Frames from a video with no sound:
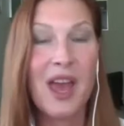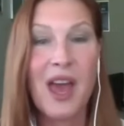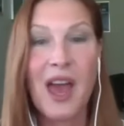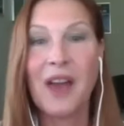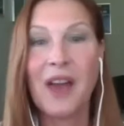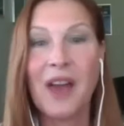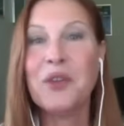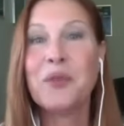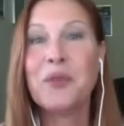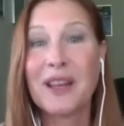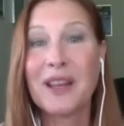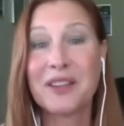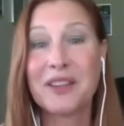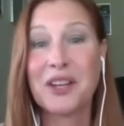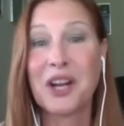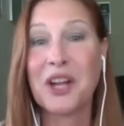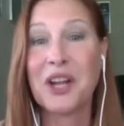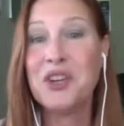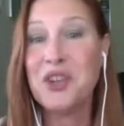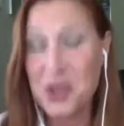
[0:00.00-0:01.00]
And the fact that
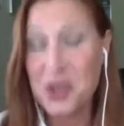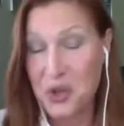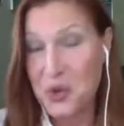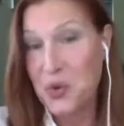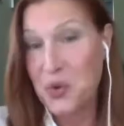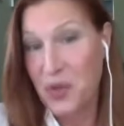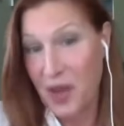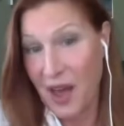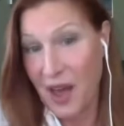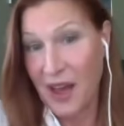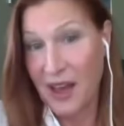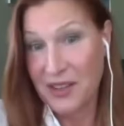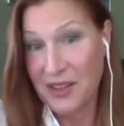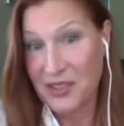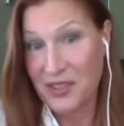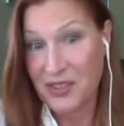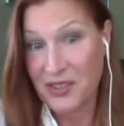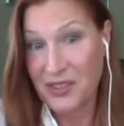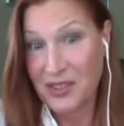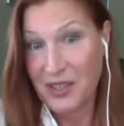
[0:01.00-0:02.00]
I knew that,
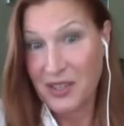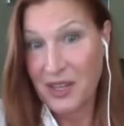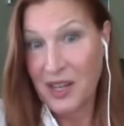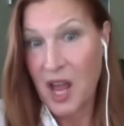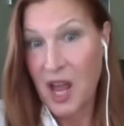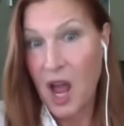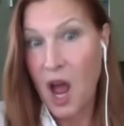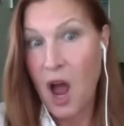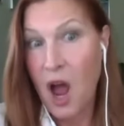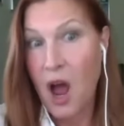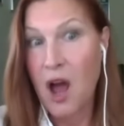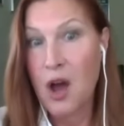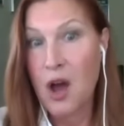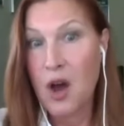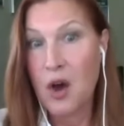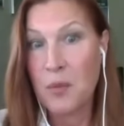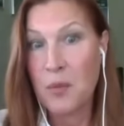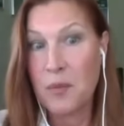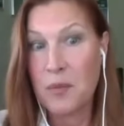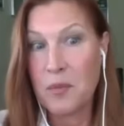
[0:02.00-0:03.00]

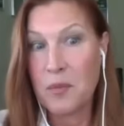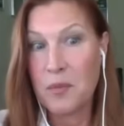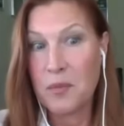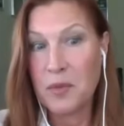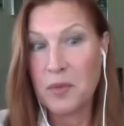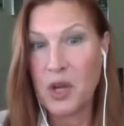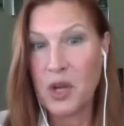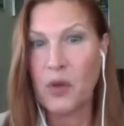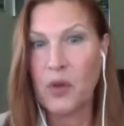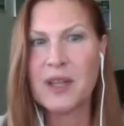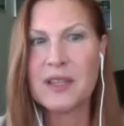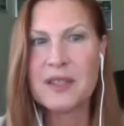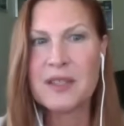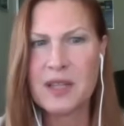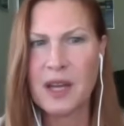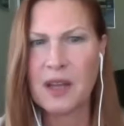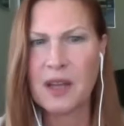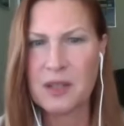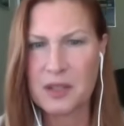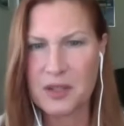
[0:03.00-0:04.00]
um, you know, then
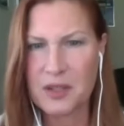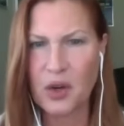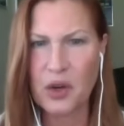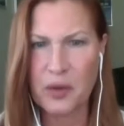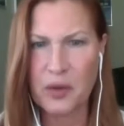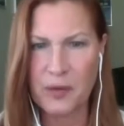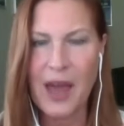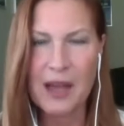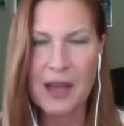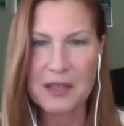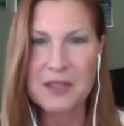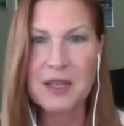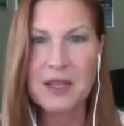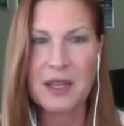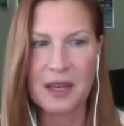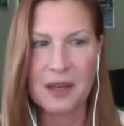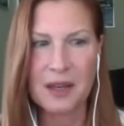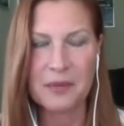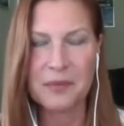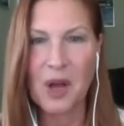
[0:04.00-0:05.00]
Stanley started
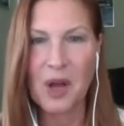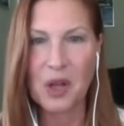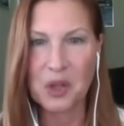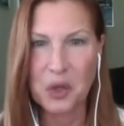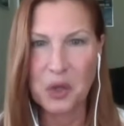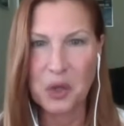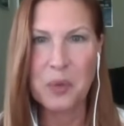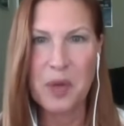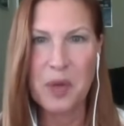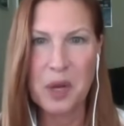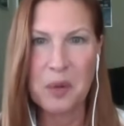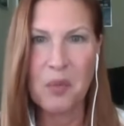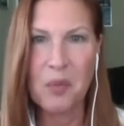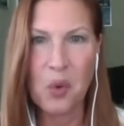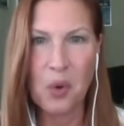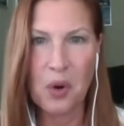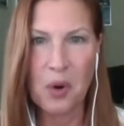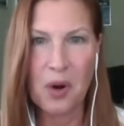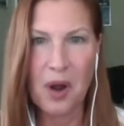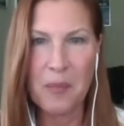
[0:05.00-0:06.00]
asking a little bit
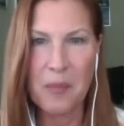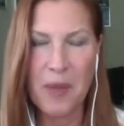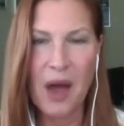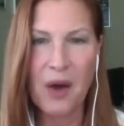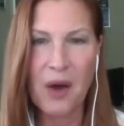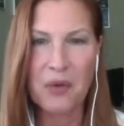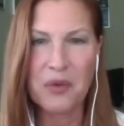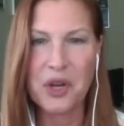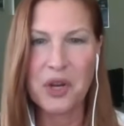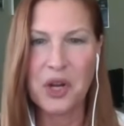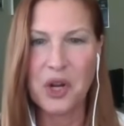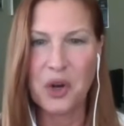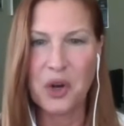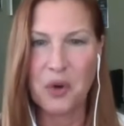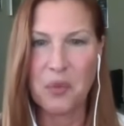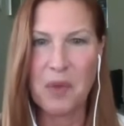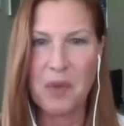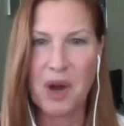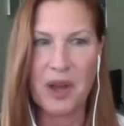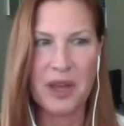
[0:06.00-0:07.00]
more about, you know,
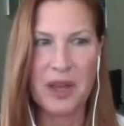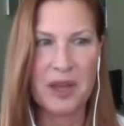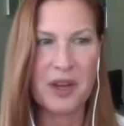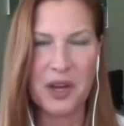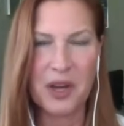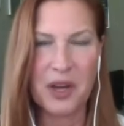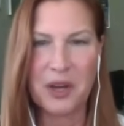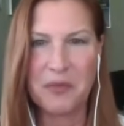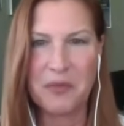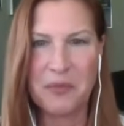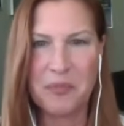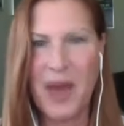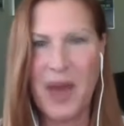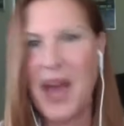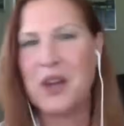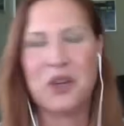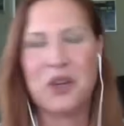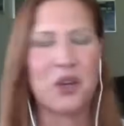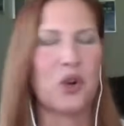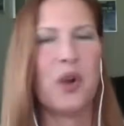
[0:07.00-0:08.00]
my kind of
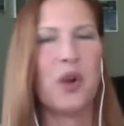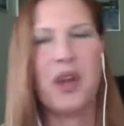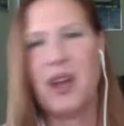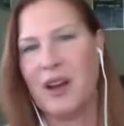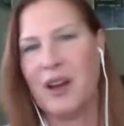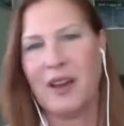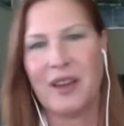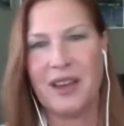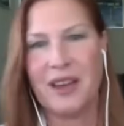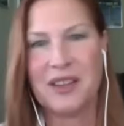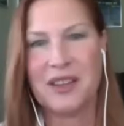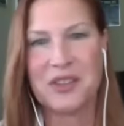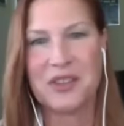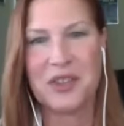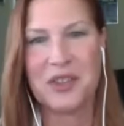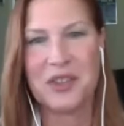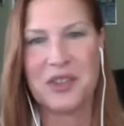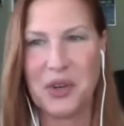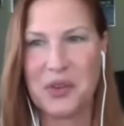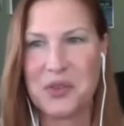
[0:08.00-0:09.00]
pedigree, I guess,
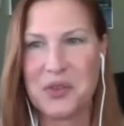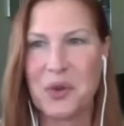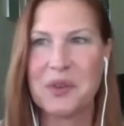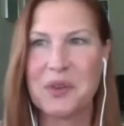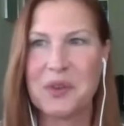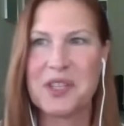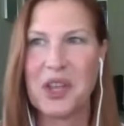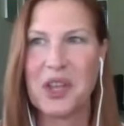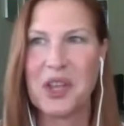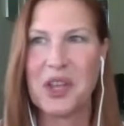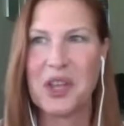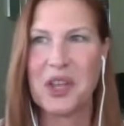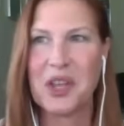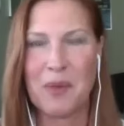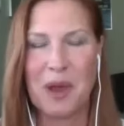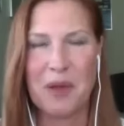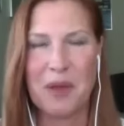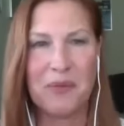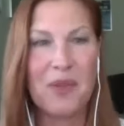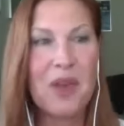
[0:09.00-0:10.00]
you know. So I was telling about
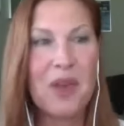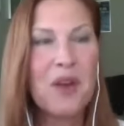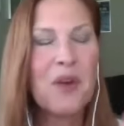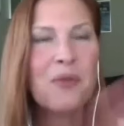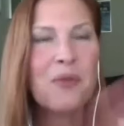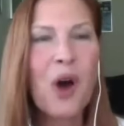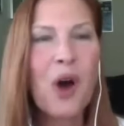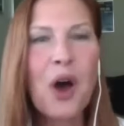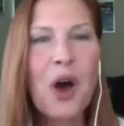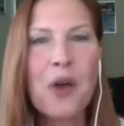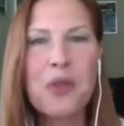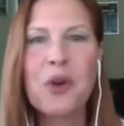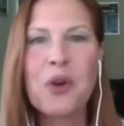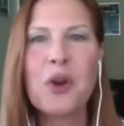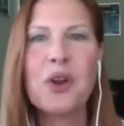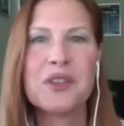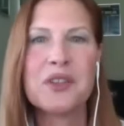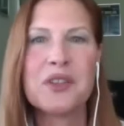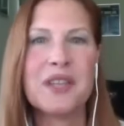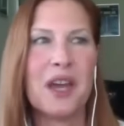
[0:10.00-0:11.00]
my father
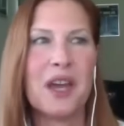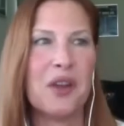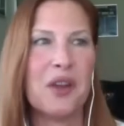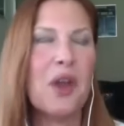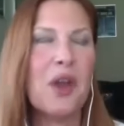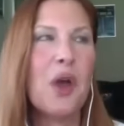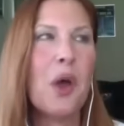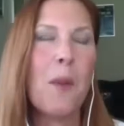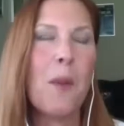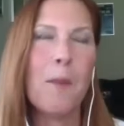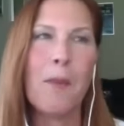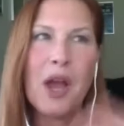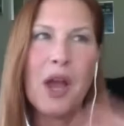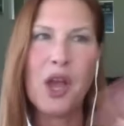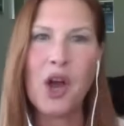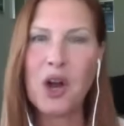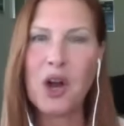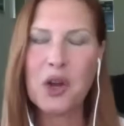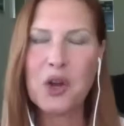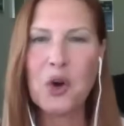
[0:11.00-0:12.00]
and said, my
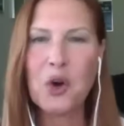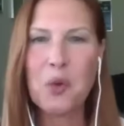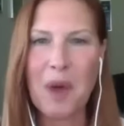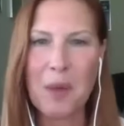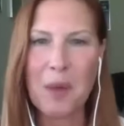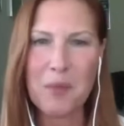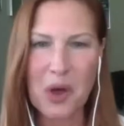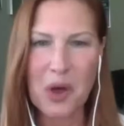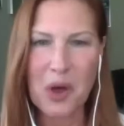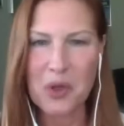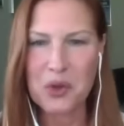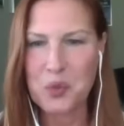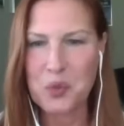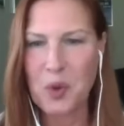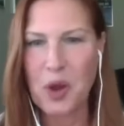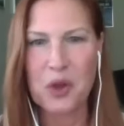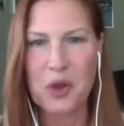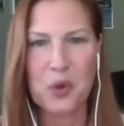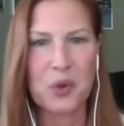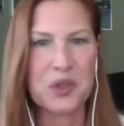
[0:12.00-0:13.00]
uncle, my mother's
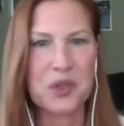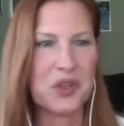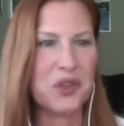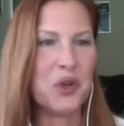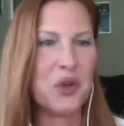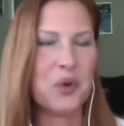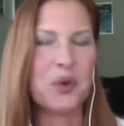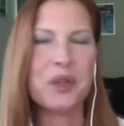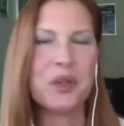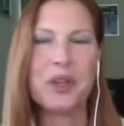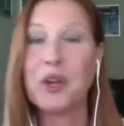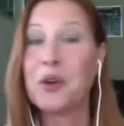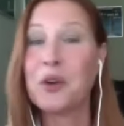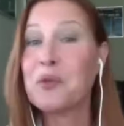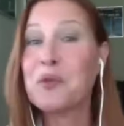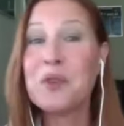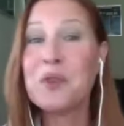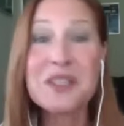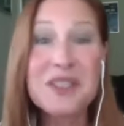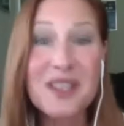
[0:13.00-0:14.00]
brother was a nuclear
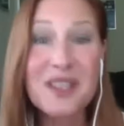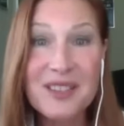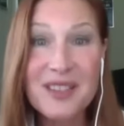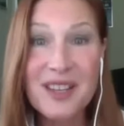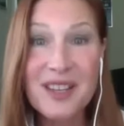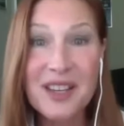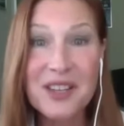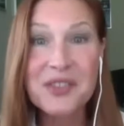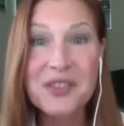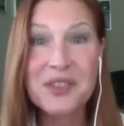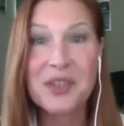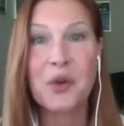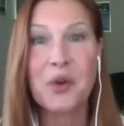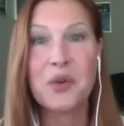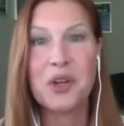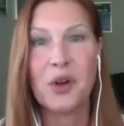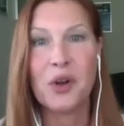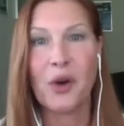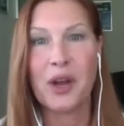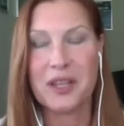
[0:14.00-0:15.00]
physicist. So,
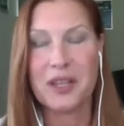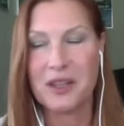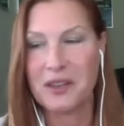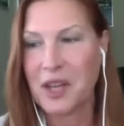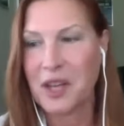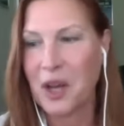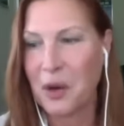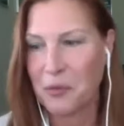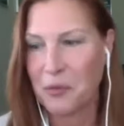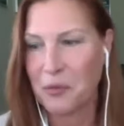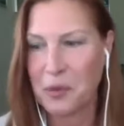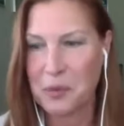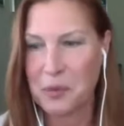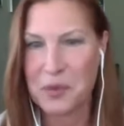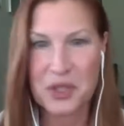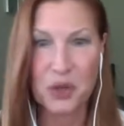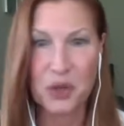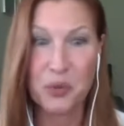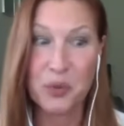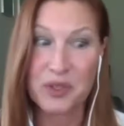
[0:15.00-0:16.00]
you know, I didn't come from
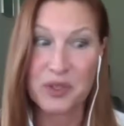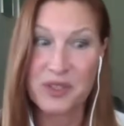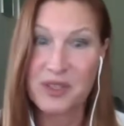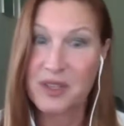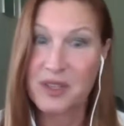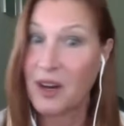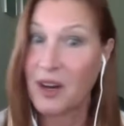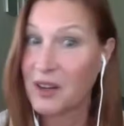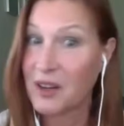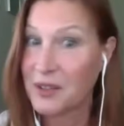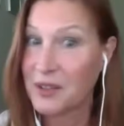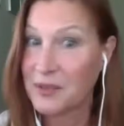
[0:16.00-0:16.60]
stupid stock.